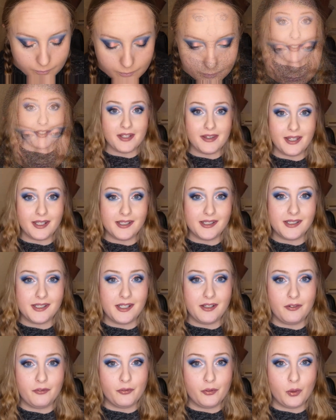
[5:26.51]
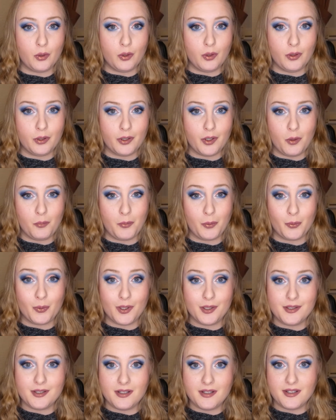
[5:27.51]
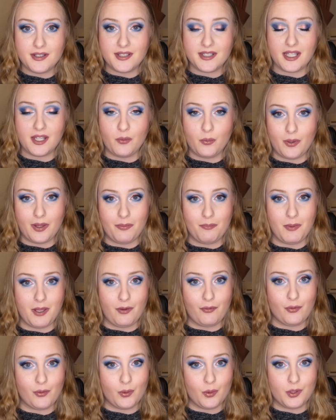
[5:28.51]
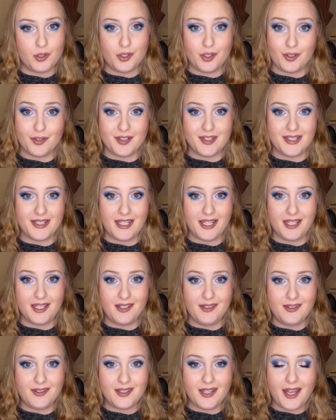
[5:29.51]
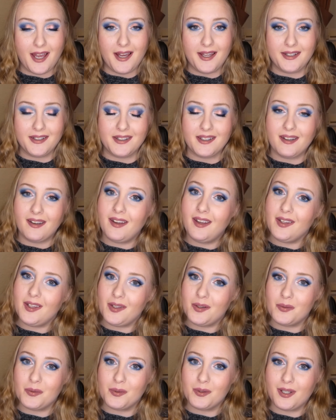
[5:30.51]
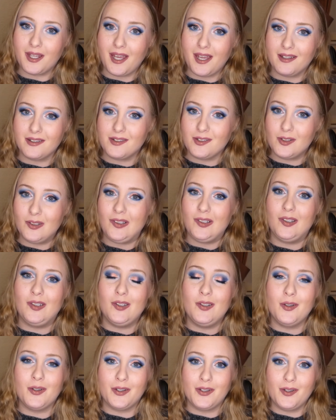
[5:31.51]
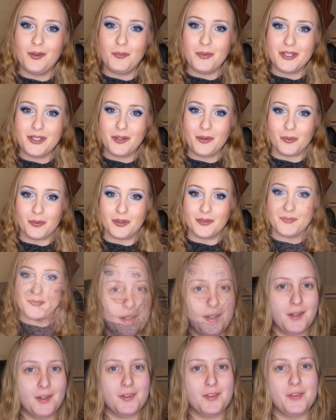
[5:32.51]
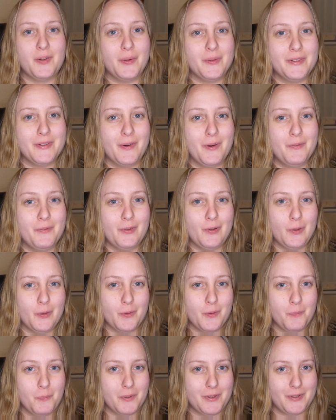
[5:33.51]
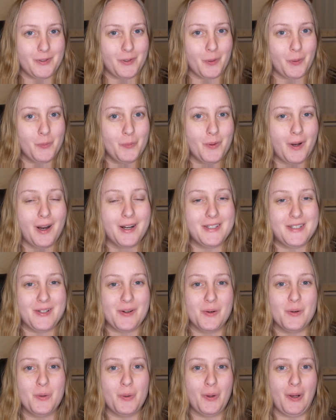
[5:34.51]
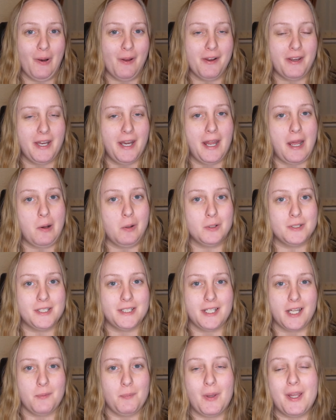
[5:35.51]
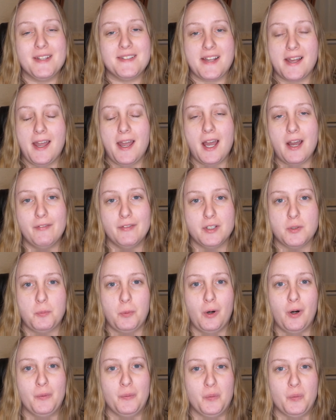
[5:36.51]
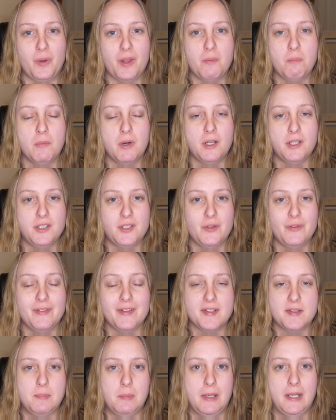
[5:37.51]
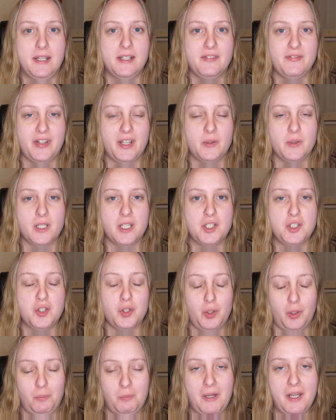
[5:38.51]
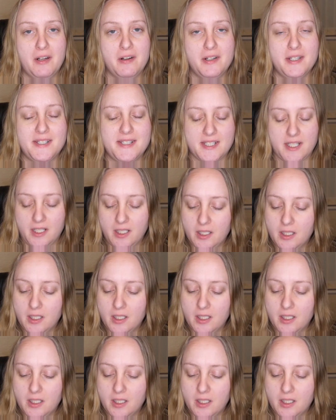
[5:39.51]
So that is it for look number 1. Stay with me for just a second and you will get to look number 2. So time for look number 2. I don't look like an owl today because I haven't primed with my Juvia's Place foundation on my eyes.